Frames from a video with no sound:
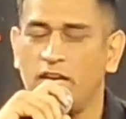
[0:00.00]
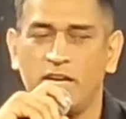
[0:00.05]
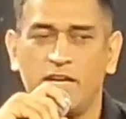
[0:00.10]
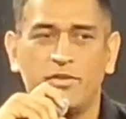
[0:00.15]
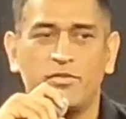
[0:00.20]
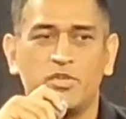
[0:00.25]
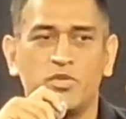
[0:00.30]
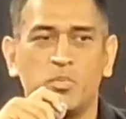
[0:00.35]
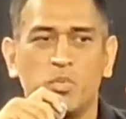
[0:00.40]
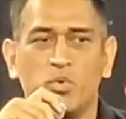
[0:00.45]
It
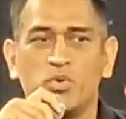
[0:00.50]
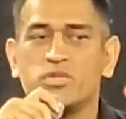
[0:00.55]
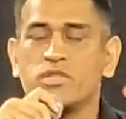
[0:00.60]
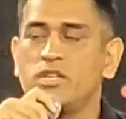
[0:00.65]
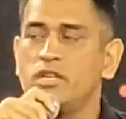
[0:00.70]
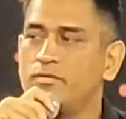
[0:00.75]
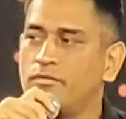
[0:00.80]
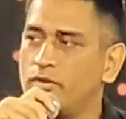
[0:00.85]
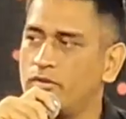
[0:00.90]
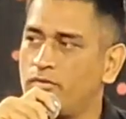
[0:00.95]
was
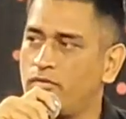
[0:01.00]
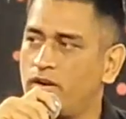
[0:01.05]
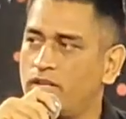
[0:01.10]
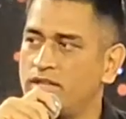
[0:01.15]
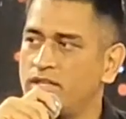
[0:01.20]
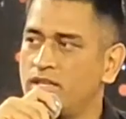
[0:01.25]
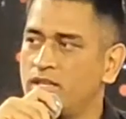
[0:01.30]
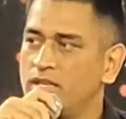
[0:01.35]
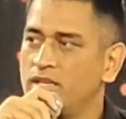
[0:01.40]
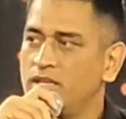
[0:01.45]
mostly for fun.
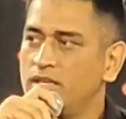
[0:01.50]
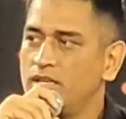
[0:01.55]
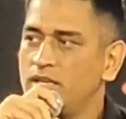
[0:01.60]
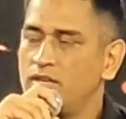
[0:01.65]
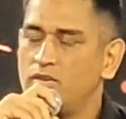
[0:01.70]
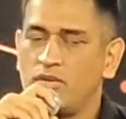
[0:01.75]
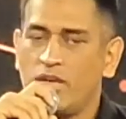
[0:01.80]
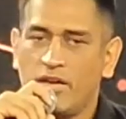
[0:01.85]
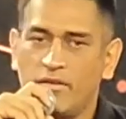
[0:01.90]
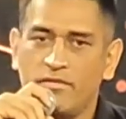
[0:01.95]

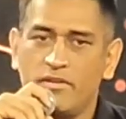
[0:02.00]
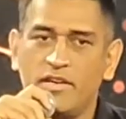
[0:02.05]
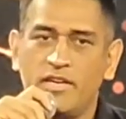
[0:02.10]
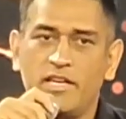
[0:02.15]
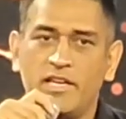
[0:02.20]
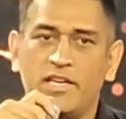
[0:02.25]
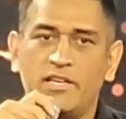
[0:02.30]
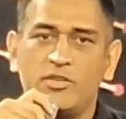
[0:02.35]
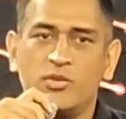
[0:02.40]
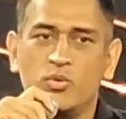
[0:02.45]
Every
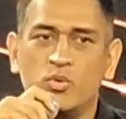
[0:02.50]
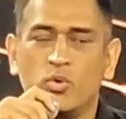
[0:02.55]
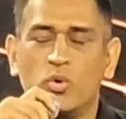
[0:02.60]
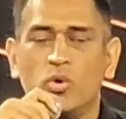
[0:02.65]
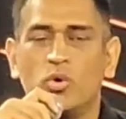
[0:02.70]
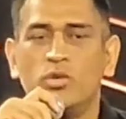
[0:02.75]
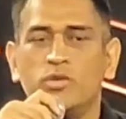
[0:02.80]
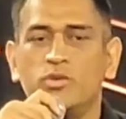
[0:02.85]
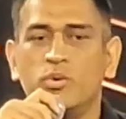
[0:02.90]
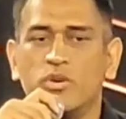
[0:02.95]
day you
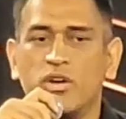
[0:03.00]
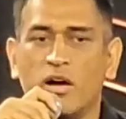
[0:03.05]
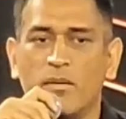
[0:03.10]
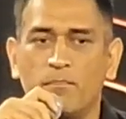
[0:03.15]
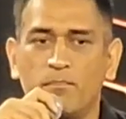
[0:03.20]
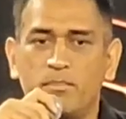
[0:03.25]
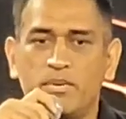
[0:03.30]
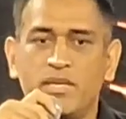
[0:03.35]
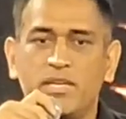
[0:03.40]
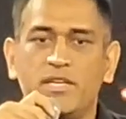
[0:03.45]
go, you
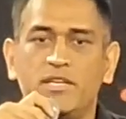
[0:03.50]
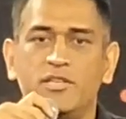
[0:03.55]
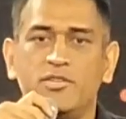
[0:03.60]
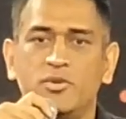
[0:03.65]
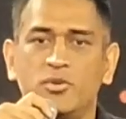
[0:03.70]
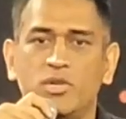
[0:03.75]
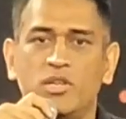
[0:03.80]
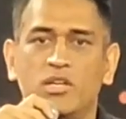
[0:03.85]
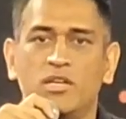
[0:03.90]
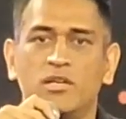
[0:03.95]
compete,
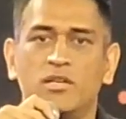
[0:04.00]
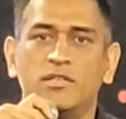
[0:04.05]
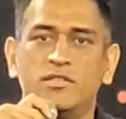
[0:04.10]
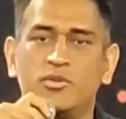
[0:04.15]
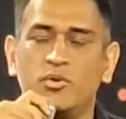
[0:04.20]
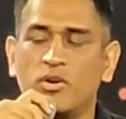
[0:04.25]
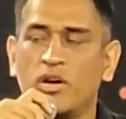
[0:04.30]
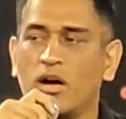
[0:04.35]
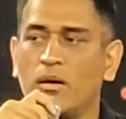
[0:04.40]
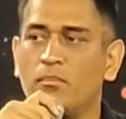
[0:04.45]
you learn,
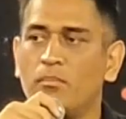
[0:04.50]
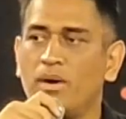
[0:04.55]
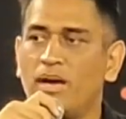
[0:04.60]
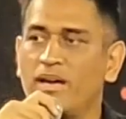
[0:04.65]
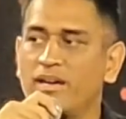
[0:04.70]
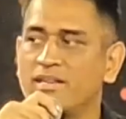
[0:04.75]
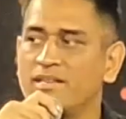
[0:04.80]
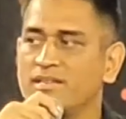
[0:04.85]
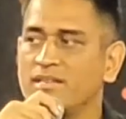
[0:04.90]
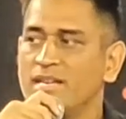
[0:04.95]
you come
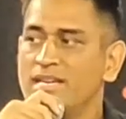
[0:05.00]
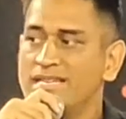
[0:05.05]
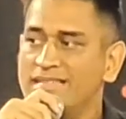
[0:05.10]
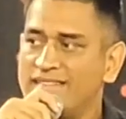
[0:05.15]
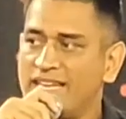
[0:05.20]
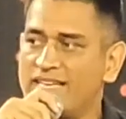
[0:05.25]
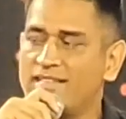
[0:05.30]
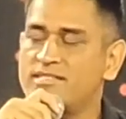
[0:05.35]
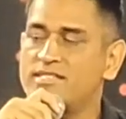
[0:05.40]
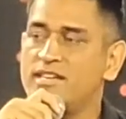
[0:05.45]
back.
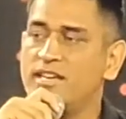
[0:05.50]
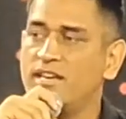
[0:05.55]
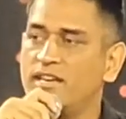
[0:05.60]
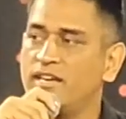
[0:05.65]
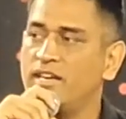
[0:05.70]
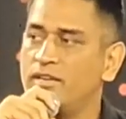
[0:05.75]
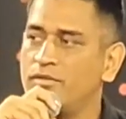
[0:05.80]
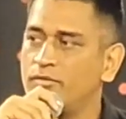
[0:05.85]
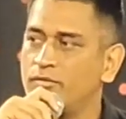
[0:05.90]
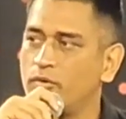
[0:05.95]
Next day
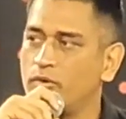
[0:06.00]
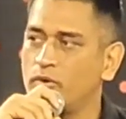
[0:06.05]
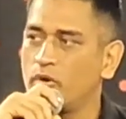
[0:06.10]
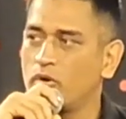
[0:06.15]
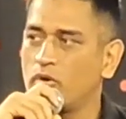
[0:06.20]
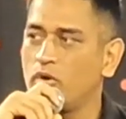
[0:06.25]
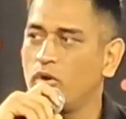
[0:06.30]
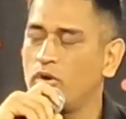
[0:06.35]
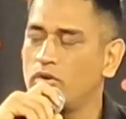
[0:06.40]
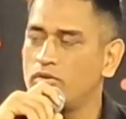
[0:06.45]
again, 4
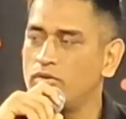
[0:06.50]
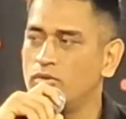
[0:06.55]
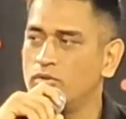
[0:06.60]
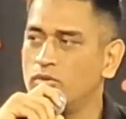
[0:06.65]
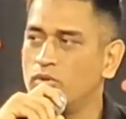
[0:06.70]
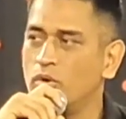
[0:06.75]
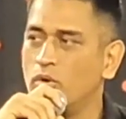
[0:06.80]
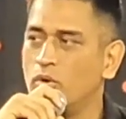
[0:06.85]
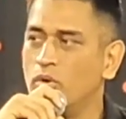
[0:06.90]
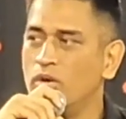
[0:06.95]
o'clock you
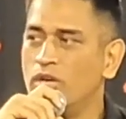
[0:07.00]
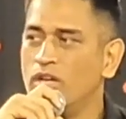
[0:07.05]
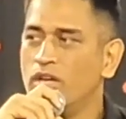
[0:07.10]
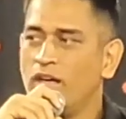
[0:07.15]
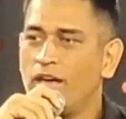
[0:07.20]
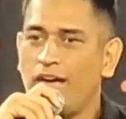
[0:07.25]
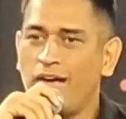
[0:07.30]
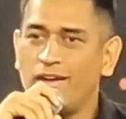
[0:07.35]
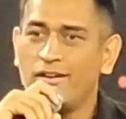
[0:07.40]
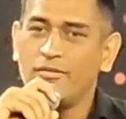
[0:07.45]
go.
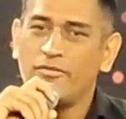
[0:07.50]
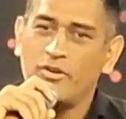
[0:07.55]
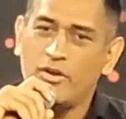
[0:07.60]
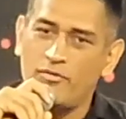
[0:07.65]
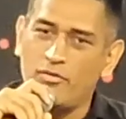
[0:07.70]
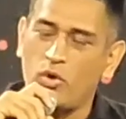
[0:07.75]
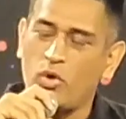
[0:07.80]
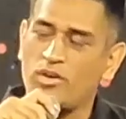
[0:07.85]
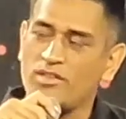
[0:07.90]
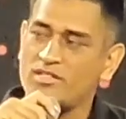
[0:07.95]
And if you have
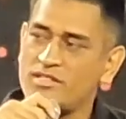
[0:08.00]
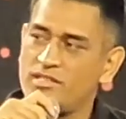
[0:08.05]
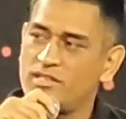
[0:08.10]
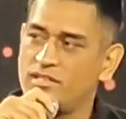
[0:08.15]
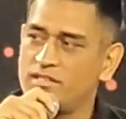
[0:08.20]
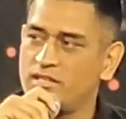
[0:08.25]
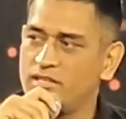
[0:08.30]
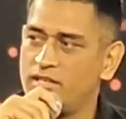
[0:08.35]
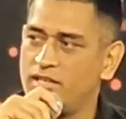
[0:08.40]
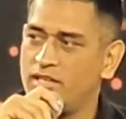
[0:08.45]
lost the
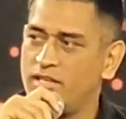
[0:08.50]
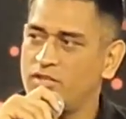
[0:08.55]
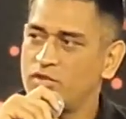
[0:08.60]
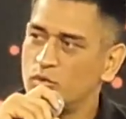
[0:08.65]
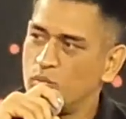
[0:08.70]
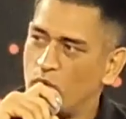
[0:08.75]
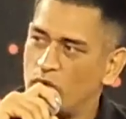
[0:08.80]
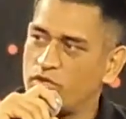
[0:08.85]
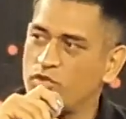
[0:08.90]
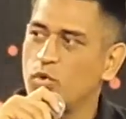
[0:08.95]
other day, you
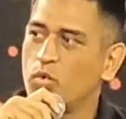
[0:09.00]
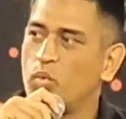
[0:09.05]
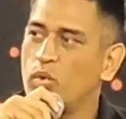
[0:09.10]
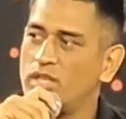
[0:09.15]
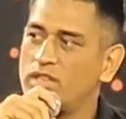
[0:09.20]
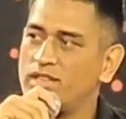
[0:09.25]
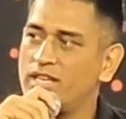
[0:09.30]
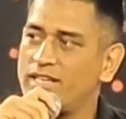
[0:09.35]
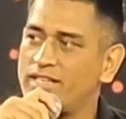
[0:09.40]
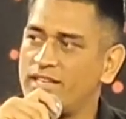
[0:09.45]
want to
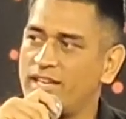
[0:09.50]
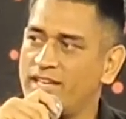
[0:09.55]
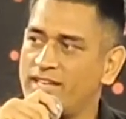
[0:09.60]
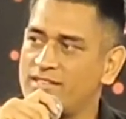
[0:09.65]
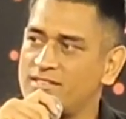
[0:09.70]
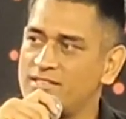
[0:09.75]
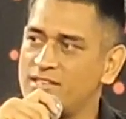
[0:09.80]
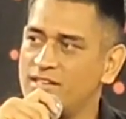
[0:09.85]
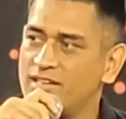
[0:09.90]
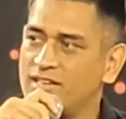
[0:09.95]
win that
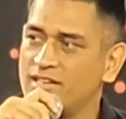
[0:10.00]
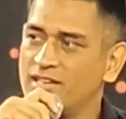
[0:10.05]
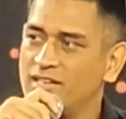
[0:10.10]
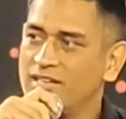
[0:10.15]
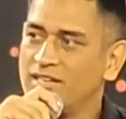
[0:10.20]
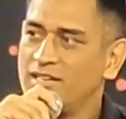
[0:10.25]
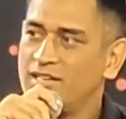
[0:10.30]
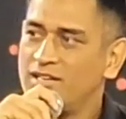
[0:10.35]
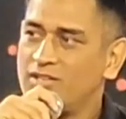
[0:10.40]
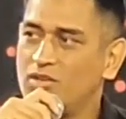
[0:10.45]
next day.
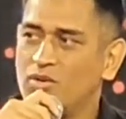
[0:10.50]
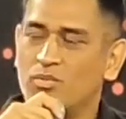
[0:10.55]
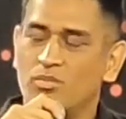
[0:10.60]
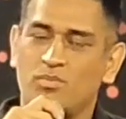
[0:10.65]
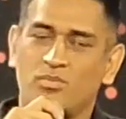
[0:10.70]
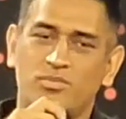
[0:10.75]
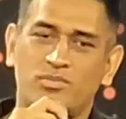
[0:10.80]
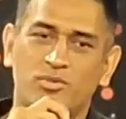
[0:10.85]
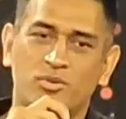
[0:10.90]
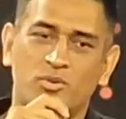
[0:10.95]

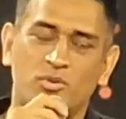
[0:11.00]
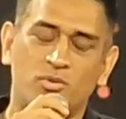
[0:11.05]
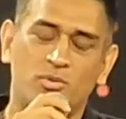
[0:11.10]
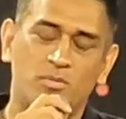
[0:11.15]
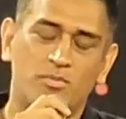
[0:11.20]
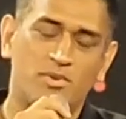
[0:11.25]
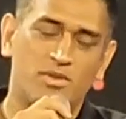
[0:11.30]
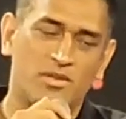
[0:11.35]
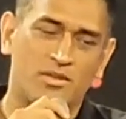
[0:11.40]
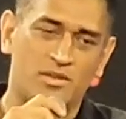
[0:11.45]

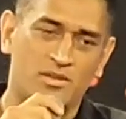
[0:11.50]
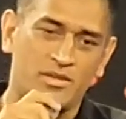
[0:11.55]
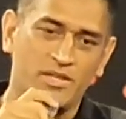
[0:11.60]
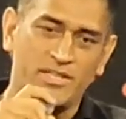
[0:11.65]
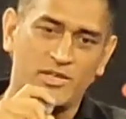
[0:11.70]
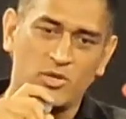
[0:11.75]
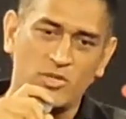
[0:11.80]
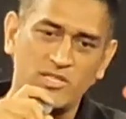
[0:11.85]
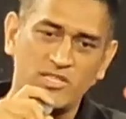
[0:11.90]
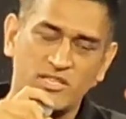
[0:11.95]
So it
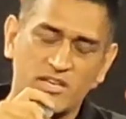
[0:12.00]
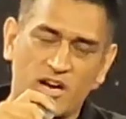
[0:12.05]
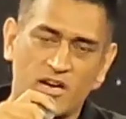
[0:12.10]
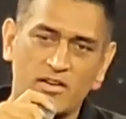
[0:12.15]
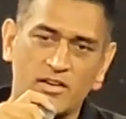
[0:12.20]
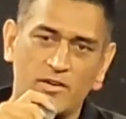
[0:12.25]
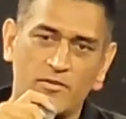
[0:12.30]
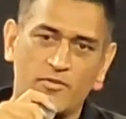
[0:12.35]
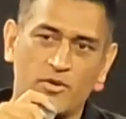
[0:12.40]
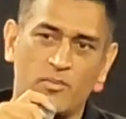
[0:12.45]
all
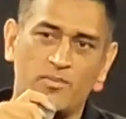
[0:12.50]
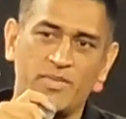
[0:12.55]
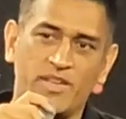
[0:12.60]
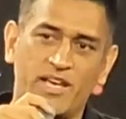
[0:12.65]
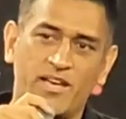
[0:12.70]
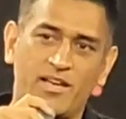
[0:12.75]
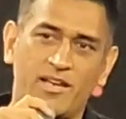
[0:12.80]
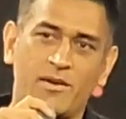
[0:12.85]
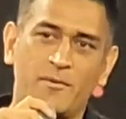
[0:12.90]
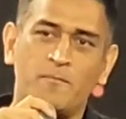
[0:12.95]
started from
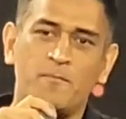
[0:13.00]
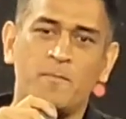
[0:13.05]
there.